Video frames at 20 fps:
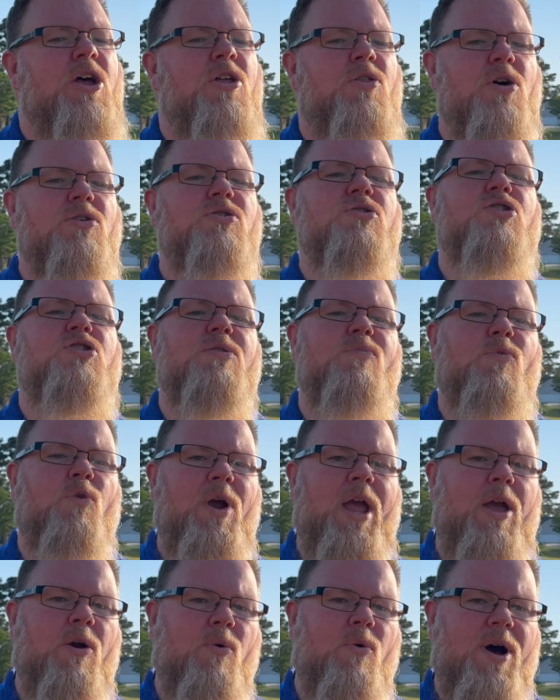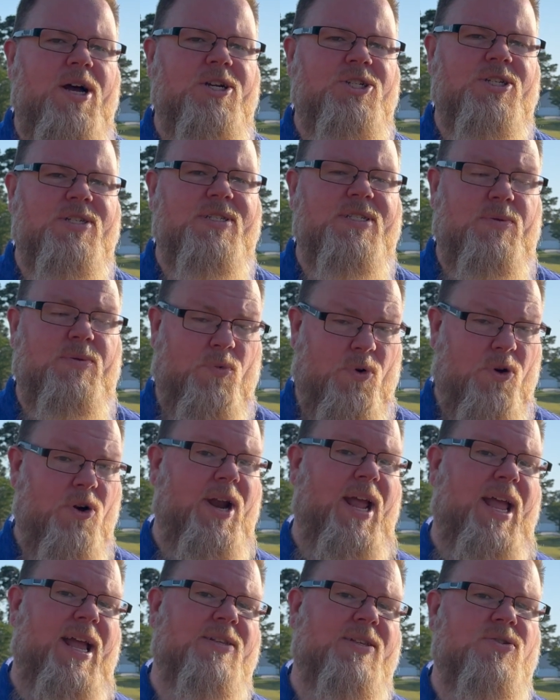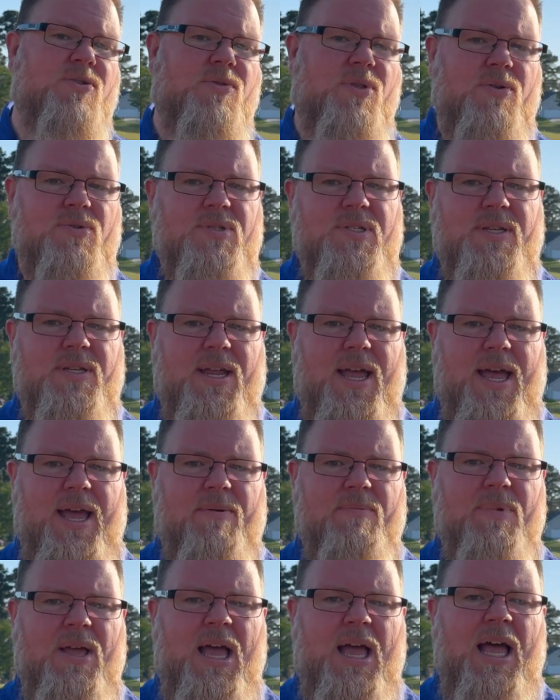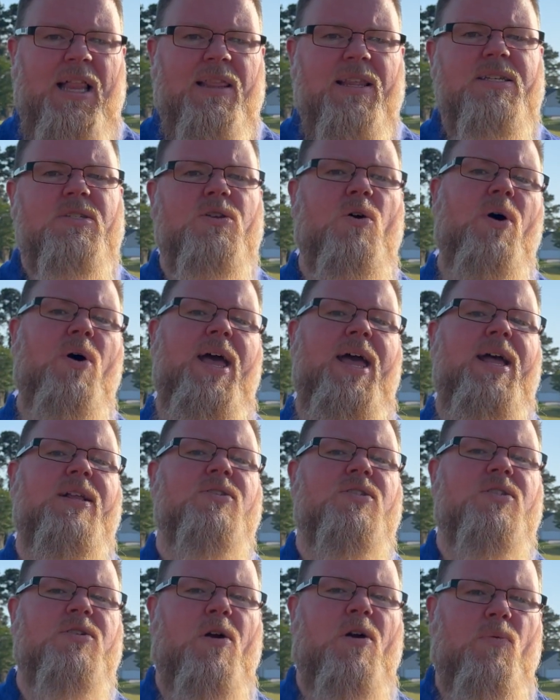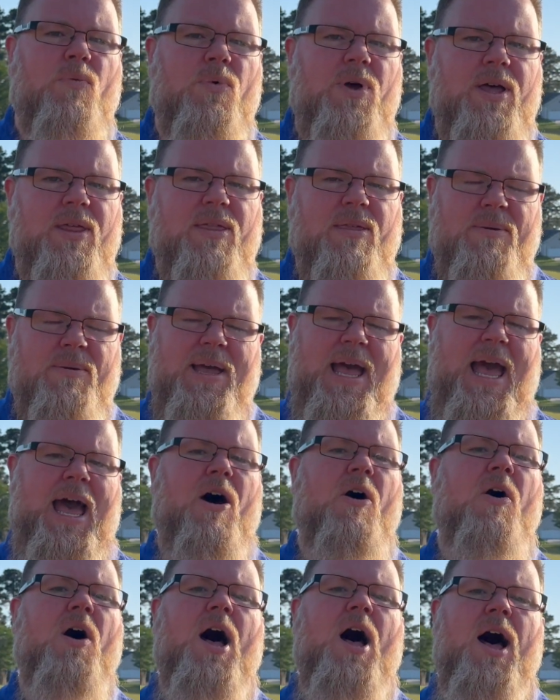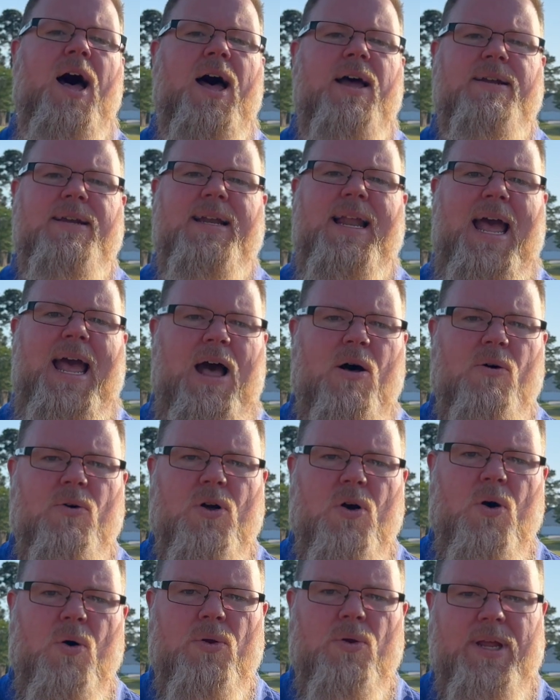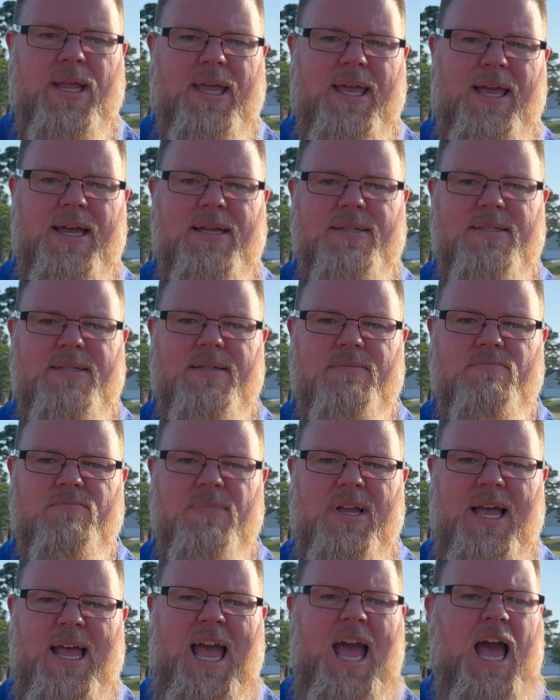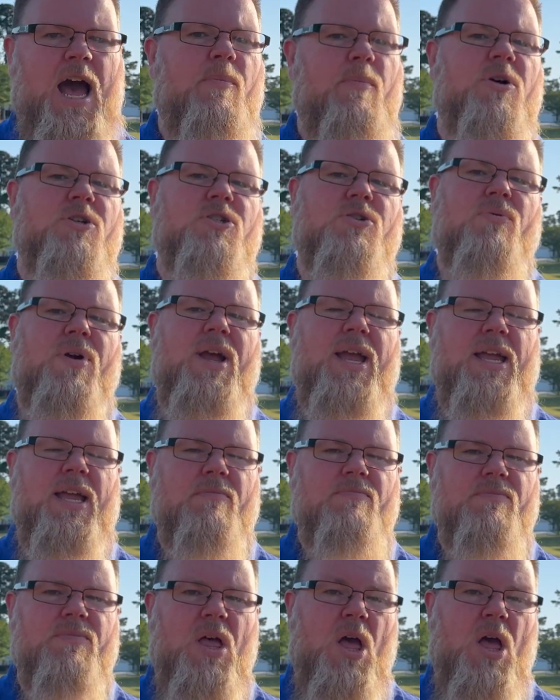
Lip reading: Those are some great questions, and we're going to answer those today. Let's go ahead and start with how hot and how cold it gets and how much rain.